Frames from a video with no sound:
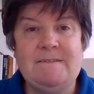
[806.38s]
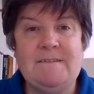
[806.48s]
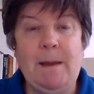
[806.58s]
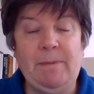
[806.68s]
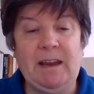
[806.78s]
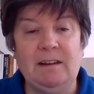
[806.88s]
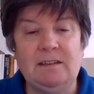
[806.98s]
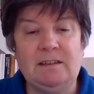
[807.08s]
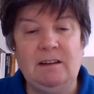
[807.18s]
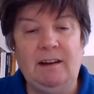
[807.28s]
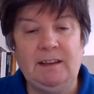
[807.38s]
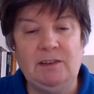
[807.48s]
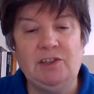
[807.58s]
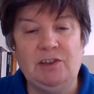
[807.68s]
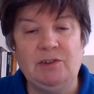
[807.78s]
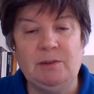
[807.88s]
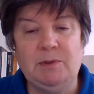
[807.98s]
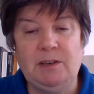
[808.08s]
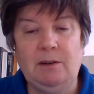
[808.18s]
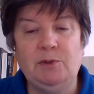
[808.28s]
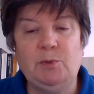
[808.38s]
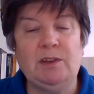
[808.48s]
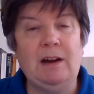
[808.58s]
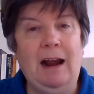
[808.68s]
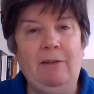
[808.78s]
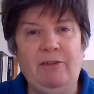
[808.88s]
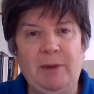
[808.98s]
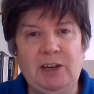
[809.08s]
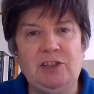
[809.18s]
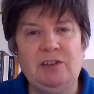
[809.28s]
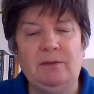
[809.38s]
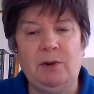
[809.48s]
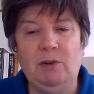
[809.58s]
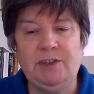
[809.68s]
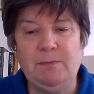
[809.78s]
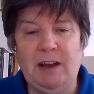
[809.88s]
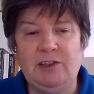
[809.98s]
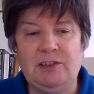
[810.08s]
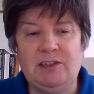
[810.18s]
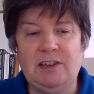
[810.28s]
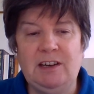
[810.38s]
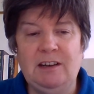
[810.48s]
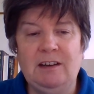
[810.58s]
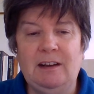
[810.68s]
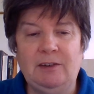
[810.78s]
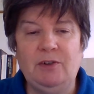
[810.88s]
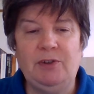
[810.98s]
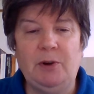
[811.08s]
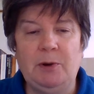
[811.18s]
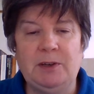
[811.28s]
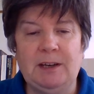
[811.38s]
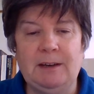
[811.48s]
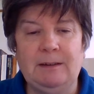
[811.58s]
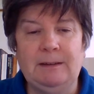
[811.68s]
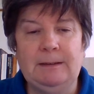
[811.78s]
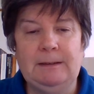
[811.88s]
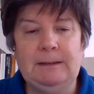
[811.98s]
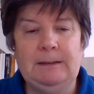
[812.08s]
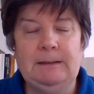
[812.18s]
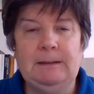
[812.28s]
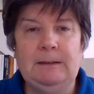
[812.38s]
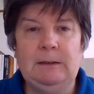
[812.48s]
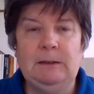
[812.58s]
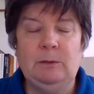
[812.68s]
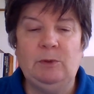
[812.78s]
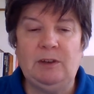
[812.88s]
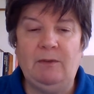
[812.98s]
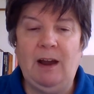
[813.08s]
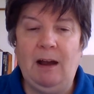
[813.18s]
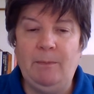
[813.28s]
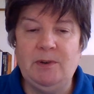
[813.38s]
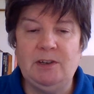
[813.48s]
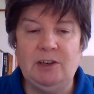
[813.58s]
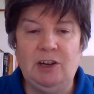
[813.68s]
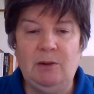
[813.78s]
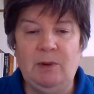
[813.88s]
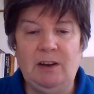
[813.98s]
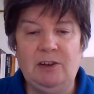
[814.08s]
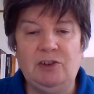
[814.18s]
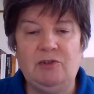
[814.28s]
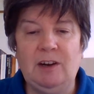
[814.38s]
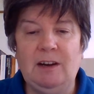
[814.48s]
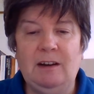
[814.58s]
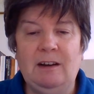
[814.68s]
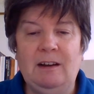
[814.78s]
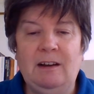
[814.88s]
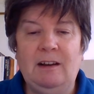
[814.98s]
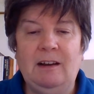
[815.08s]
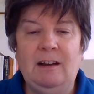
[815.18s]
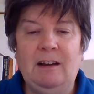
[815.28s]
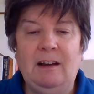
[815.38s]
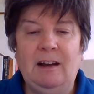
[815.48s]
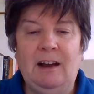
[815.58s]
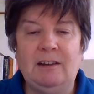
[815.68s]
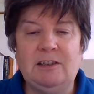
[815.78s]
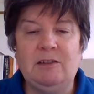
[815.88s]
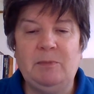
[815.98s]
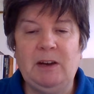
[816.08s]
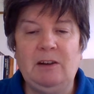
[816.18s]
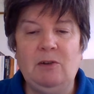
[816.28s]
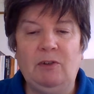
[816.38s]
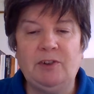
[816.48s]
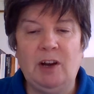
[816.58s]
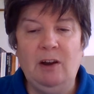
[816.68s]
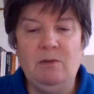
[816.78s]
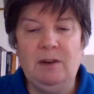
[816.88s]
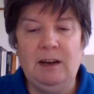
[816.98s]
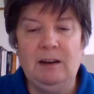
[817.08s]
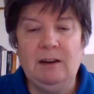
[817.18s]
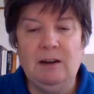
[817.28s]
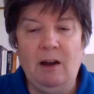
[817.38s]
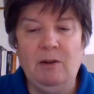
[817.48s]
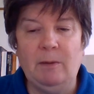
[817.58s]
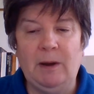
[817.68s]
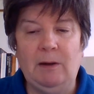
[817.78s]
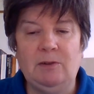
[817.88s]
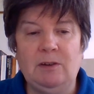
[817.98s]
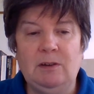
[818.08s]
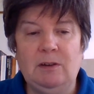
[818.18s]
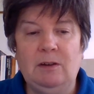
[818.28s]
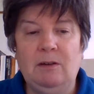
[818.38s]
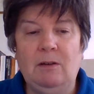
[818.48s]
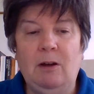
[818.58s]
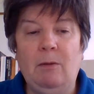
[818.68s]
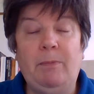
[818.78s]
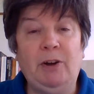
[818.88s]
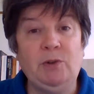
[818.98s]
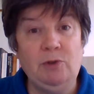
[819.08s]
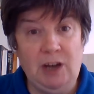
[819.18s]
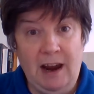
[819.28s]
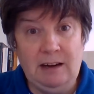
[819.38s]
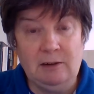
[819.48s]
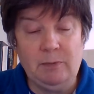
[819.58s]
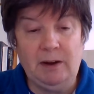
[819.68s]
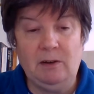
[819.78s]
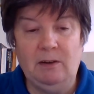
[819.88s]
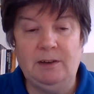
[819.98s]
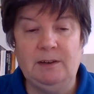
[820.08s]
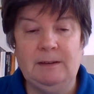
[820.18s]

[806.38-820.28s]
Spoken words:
It begins, like the Institutes themselves, with an affirmation of God's majesty and authority. Whatever happened in human history has to be not only known about, but ordained by God.